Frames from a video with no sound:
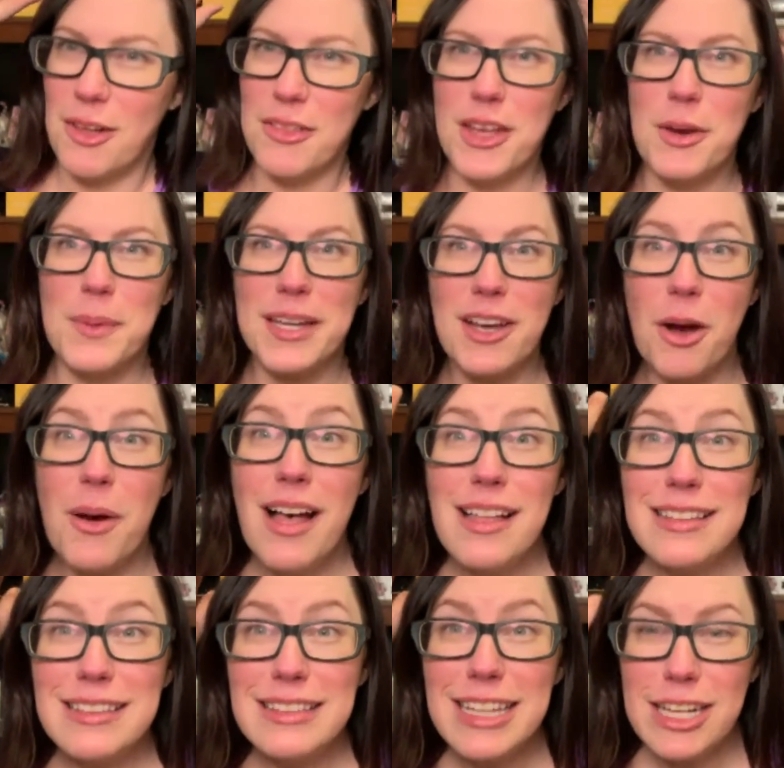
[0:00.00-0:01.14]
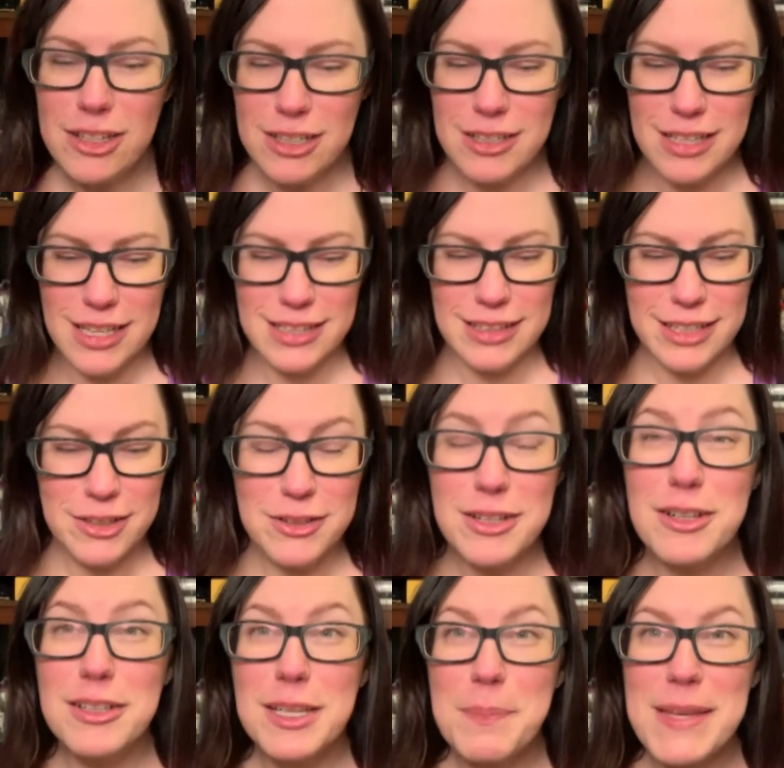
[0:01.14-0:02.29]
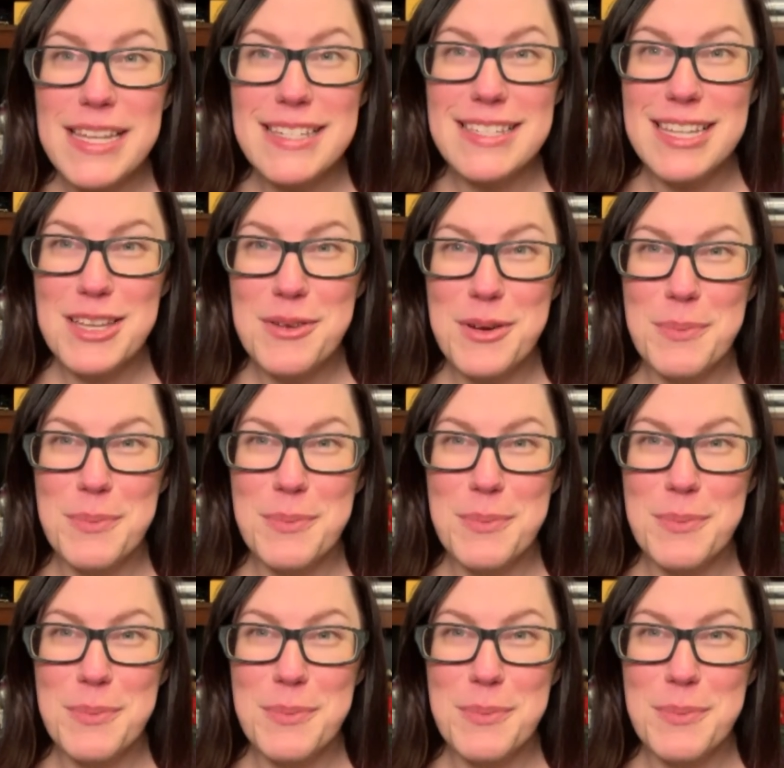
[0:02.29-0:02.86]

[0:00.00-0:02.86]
There we go. Little clippies that you